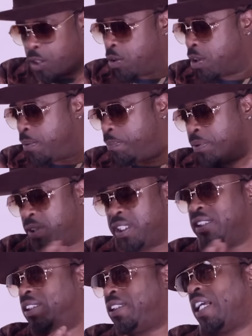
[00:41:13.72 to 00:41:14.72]
on
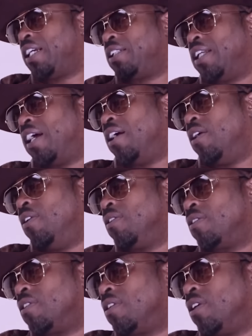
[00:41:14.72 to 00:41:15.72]
complete shakedown
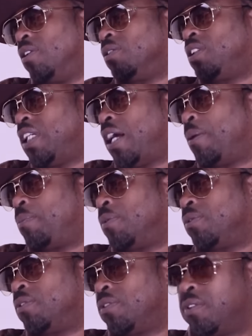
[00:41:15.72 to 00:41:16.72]
on
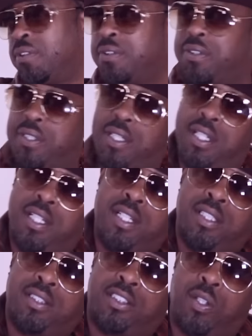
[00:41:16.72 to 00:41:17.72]
samples.
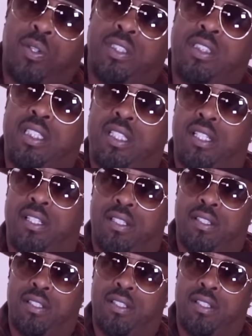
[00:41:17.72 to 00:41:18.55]
So it took